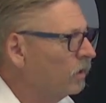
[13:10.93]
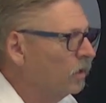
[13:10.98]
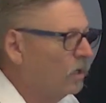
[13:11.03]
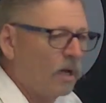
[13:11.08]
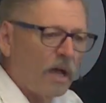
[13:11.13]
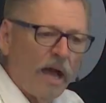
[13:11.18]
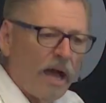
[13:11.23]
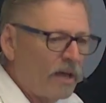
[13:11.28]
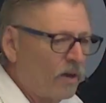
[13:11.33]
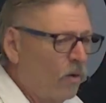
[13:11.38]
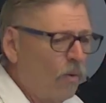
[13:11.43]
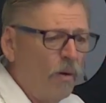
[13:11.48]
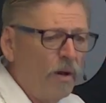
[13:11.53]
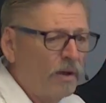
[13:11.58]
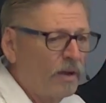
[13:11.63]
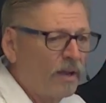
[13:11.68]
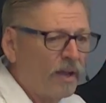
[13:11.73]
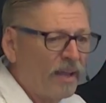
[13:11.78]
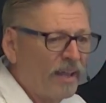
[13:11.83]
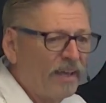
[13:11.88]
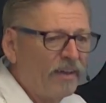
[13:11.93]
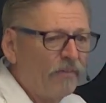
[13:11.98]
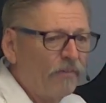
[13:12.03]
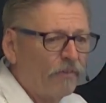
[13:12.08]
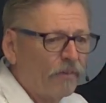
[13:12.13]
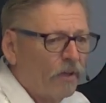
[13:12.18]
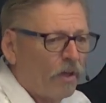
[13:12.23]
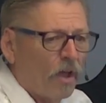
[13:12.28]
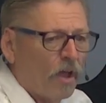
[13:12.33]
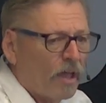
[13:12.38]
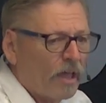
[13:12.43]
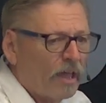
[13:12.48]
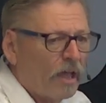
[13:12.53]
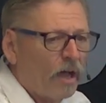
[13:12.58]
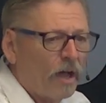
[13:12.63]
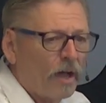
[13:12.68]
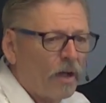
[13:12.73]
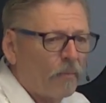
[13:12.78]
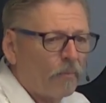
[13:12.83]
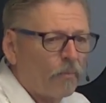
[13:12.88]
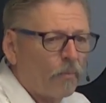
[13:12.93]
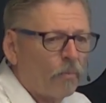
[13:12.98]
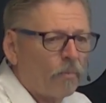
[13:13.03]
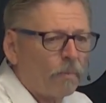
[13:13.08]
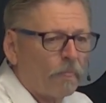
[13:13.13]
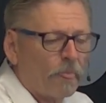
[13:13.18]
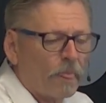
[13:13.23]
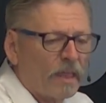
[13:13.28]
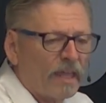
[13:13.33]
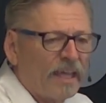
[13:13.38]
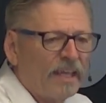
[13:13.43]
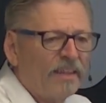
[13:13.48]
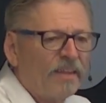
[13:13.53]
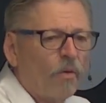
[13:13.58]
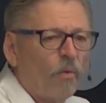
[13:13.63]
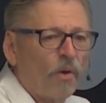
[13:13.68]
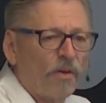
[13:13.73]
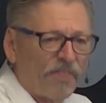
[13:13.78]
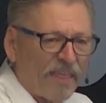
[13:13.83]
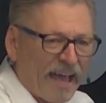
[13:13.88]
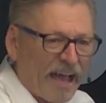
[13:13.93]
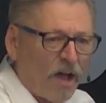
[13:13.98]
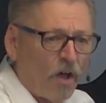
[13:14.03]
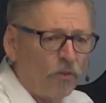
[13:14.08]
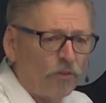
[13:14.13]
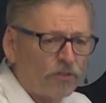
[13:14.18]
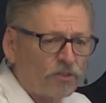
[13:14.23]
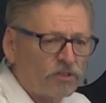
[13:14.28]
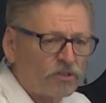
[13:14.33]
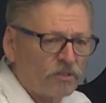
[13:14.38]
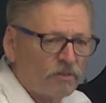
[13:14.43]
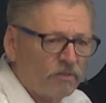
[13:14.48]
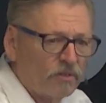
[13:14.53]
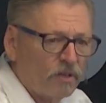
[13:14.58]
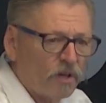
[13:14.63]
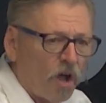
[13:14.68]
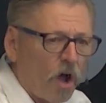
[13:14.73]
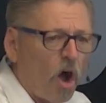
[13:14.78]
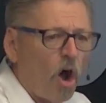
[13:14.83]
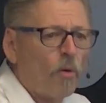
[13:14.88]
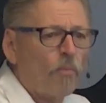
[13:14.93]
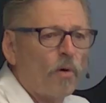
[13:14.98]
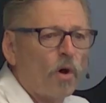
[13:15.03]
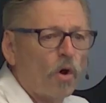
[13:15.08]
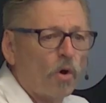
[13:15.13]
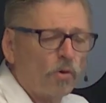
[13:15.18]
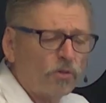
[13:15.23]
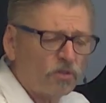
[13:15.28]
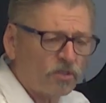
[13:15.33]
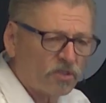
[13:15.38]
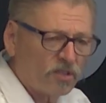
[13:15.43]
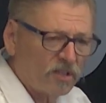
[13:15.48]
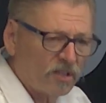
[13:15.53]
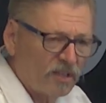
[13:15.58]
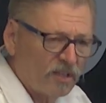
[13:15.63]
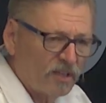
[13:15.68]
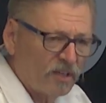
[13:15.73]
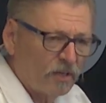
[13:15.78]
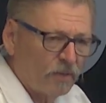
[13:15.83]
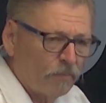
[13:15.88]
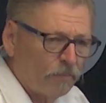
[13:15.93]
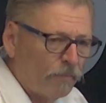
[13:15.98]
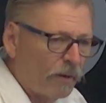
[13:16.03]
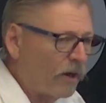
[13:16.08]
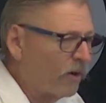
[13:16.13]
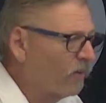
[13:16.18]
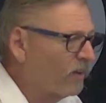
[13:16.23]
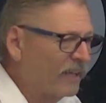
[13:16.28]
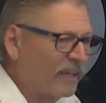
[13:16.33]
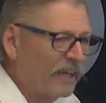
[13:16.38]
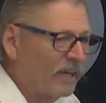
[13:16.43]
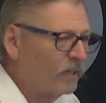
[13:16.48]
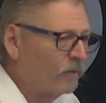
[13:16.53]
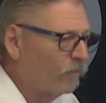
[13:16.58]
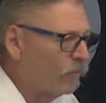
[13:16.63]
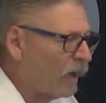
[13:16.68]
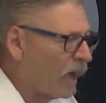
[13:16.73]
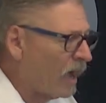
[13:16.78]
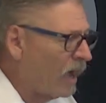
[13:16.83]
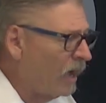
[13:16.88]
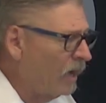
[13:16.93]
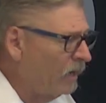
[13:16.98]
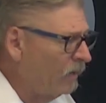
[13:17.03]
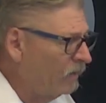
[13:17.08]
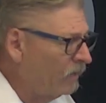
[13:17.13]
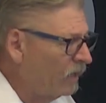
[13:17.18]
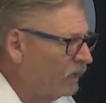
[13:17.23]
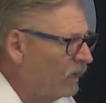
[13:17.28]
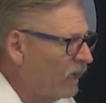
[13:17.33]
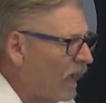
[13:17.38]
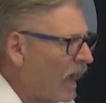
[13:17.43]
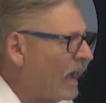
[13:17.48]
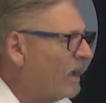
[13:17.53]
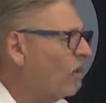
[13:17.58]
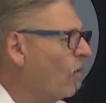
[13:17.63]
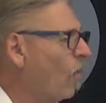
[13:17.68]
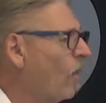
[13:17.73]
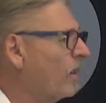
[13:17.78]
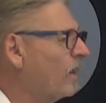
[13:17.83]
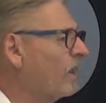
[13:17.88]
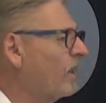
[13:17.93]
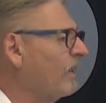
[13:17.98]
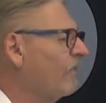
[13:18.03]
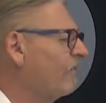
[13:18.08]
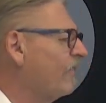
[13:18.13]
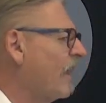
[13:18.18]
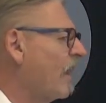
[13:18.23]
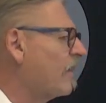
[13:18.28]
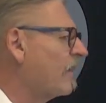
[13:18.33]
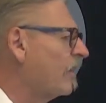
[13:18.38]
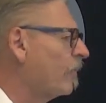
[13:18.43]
I don't want to live uh, in the withouts, almost, barely getting by. I don't want to live down on